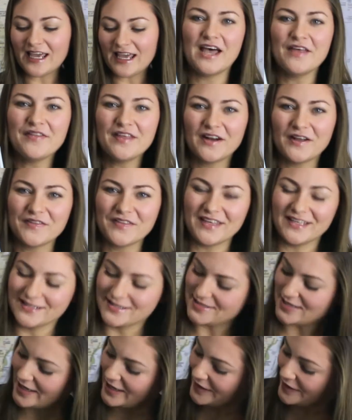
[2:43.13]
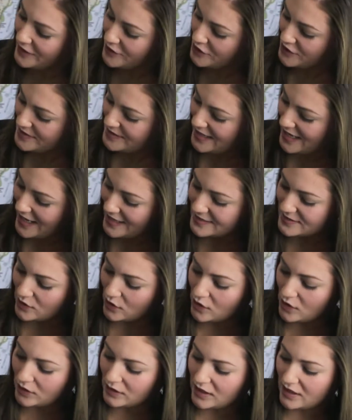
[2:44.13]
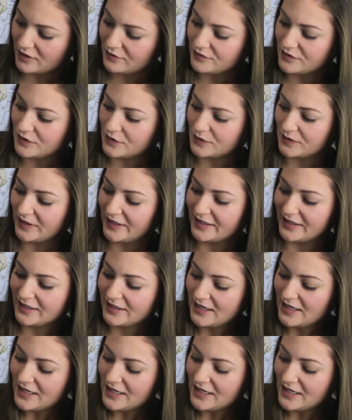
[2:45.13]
And then on the inside, it just has all of your like